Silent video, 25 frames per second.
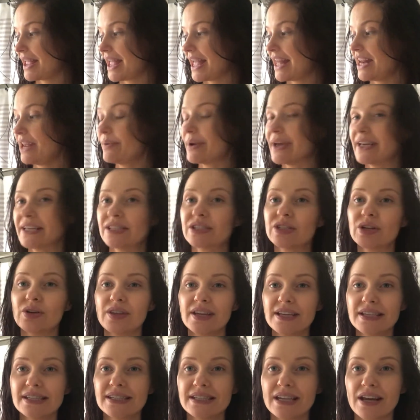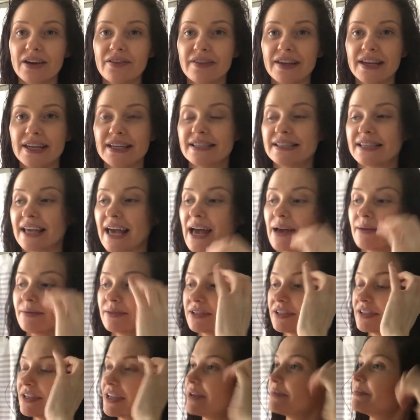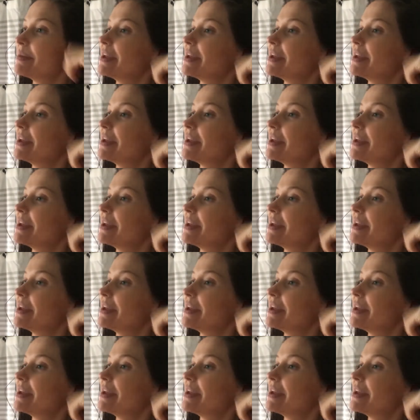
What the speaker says: Anyway, so this stuff is absolutely